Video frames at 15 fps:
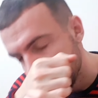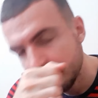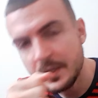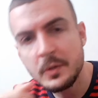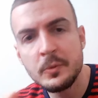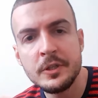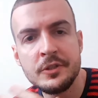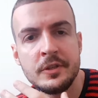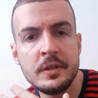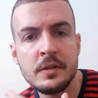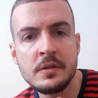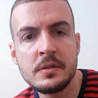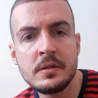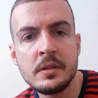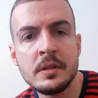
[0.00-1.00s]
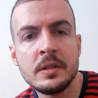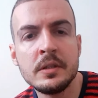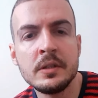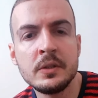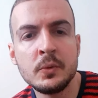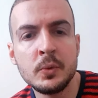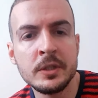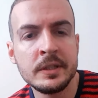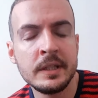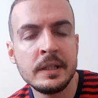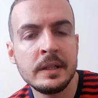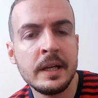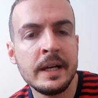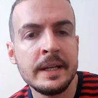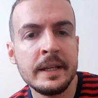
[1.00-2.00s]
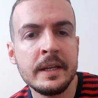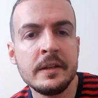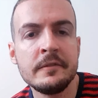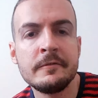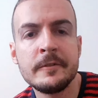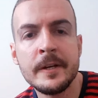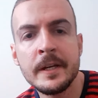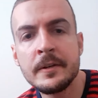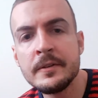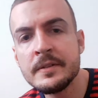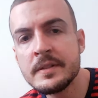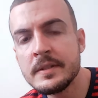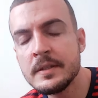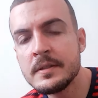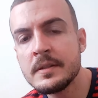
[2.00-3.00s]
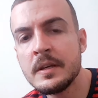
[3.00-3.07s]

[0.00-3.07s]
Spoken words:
which is what I like in fragrances.